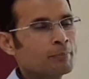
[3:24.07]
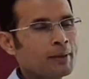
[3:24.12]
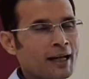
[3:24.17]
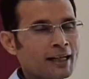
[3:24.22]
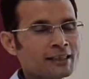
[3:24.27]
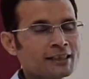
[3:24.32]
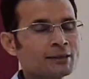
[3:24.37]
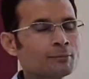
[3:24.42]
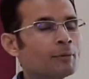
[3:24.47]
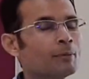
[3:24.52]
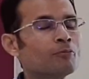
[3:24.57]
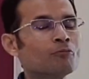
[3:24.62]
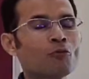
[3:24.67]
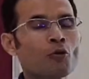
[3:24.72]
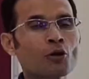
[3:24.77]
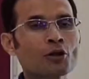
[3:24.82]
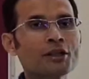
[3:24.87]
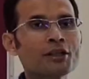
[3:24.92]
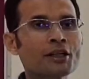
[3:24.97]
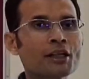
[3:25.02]
maximum
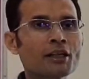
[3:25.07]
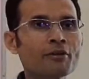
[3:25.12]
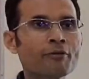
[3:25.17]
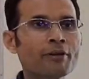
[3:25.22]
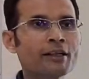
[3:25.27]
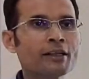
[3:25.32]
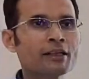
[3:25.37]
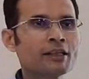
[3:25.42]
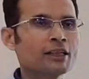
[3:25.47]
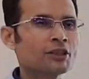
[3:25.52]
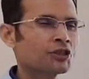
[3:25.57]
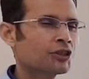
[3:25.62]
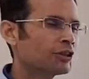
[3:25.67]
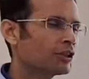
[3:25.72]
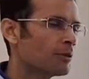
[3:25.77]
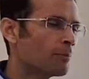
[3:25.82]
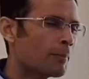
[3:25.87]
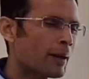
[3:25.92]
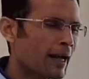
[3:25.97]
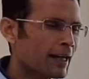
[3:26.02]
voluntary ventilation.
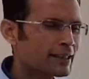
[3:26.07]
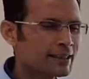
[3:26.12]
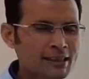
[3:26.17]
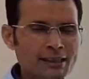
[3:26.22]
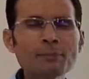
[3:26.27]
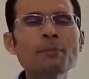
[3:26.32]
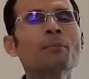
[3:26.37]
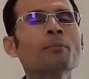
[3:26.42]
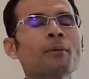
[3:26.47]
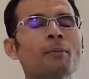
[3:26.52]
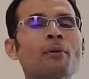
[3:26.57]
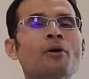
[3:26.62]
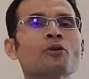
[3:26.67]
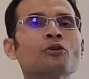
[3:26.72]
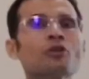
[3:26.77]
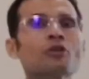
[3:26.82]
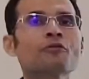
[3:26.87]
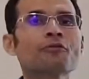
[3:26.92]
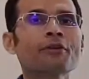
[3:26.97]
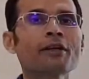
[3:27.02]
The maximum
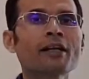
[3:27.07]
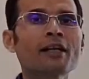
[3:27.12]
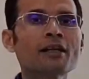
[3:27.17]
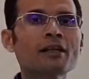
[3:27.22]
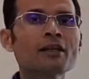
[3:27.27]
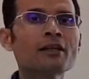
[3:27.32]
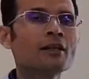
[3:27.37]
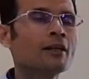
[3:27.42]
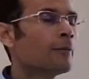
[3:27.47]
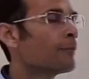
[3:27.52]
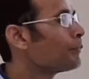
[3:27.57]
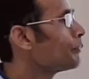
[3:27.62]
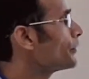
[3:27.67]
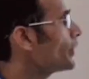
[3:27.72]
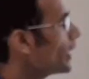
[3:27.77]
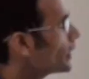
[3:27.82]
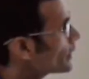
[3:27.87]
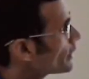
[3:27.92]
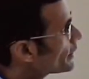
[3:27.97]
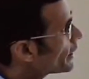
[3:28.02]
amount of air
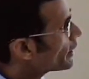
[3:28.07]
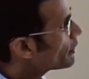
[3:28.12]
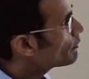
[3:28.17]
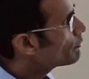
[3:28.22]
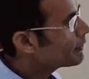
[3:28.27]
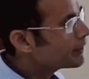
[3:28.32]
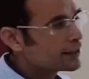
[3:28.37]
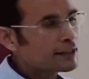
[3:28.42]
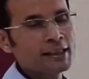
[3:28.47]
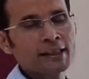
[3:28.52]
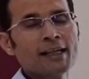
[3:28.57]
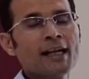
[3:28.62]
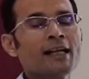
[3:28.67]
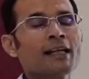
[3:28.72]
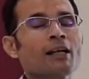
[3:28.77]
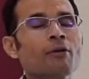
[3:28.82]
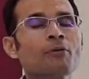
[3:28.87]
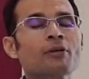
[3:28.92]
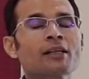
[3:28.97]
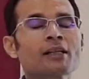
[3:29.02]
that can
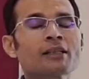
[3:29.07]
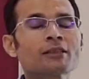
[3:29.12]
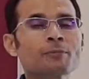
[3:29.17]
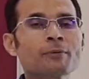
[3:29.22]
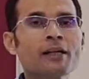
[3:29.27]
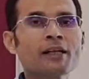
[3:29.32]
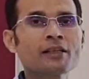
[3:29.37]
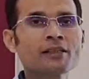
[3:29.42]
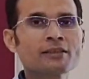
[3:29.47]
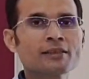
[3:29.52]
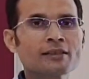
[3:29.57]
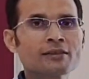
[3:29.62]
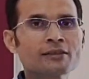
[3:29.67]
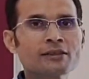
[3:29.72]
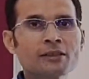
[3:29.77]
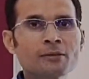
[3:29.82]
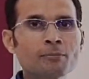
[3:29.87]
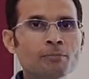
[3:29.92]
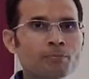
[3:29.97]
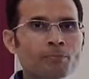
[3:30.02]
ventilate our respiratory
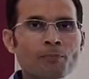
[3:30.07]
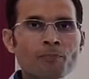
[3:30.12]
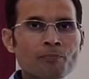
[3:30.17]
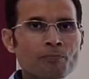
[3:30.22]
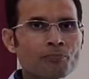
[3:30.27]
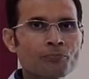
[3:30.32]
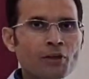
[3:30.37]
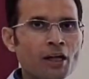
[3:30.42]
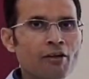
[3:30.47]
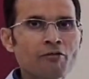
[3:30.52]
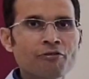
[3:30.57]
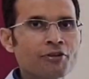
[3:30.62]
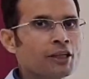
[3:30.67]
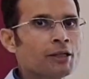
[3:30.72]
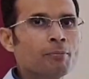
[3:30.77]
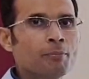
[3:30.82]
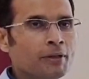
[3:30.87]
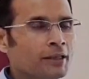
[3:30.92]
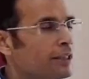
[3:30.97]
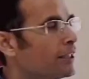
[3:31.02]
system
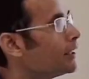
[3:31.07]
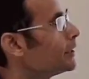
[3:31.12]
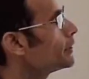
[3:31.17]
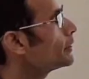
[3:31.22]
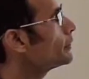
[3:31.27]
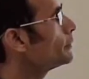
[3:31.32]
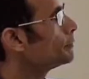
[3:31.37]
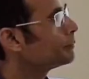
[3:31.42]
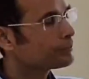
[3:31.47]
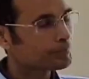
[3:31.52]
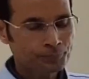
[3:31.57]
every minute.